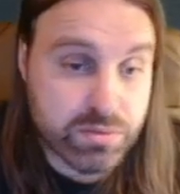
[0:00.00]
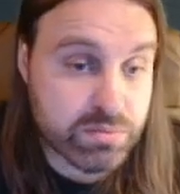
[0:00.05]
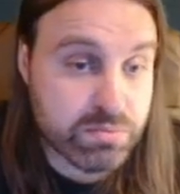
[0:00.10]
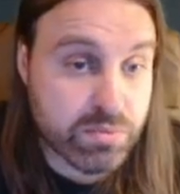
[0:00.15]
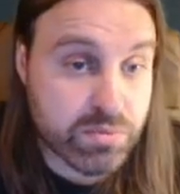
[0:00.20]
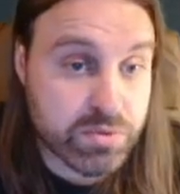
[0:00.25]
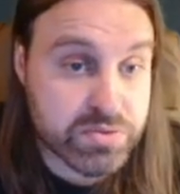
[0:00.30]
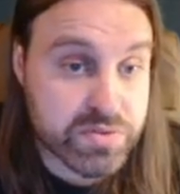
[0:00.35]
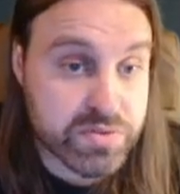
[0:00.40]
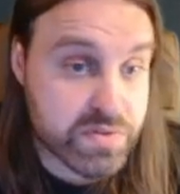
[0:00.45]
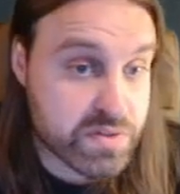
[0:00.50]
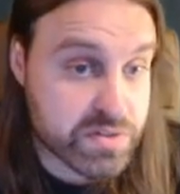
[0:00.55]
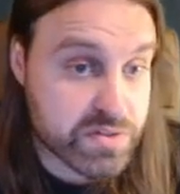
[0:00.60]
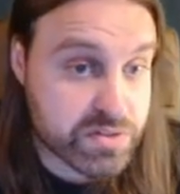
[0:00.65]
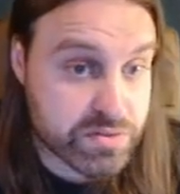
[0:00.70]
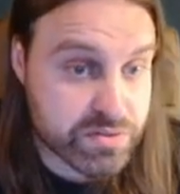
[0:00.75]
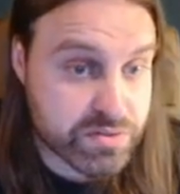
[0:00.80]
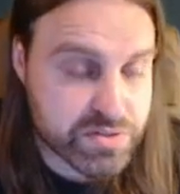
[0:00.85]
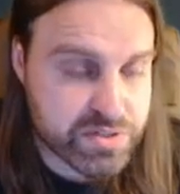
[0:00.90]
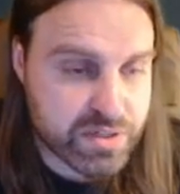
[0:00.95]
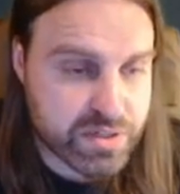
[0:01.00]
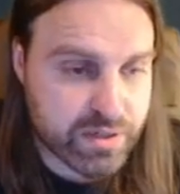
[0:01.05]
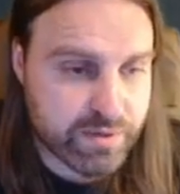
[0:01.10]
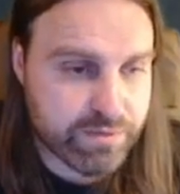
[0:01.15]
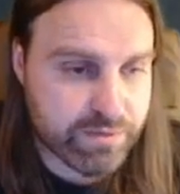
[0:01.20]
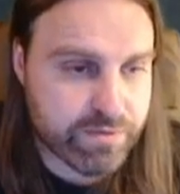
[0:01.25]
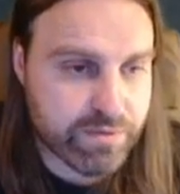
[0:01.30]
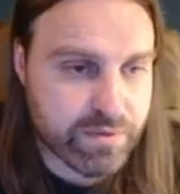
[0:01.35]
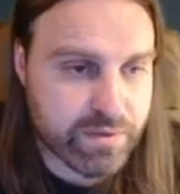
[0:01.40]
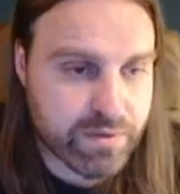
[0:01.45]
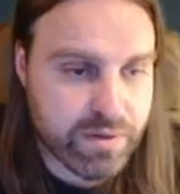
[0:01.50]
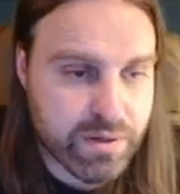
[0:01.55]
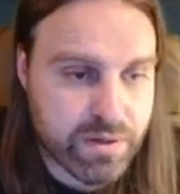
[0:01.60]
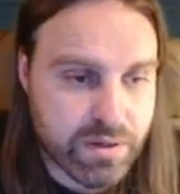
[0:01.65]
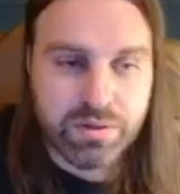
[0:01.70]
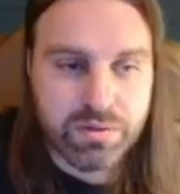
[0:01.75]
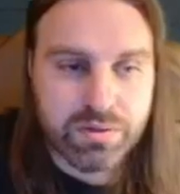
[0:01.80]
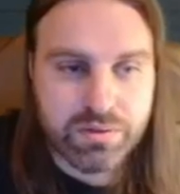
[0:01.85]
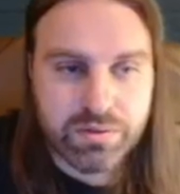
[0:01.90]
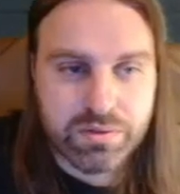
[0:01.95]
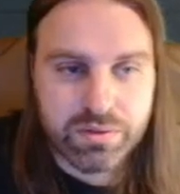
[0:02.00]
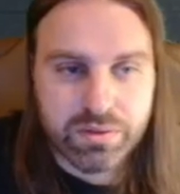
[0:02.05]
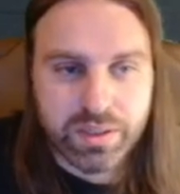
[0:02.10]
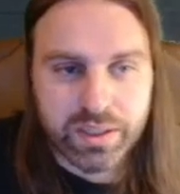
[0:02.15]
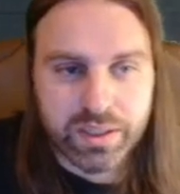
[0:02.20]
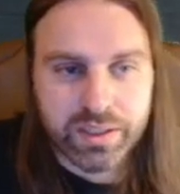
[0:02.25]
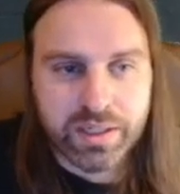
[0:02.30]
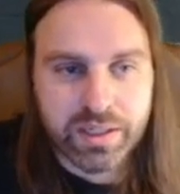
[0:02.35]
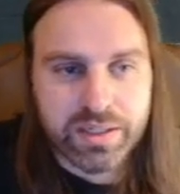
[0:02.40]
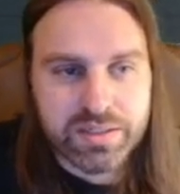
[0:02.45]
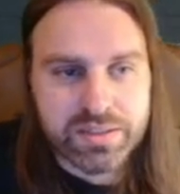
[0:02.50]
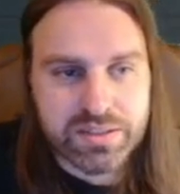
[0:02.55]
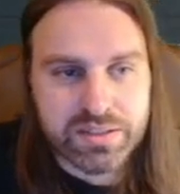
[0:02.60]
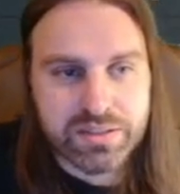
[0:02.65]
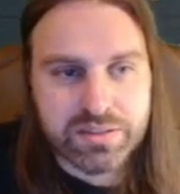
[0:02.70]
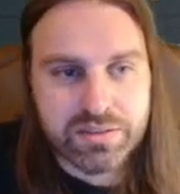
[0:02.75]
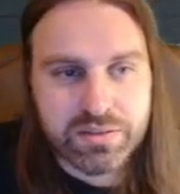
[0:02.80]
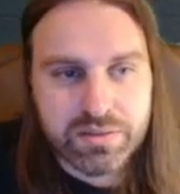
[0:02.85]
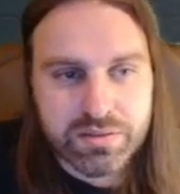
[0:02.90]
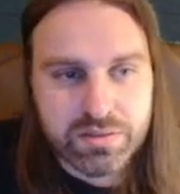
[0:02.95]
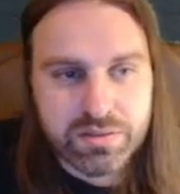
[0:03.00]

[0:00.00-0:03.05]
most of this yourself. Like I did.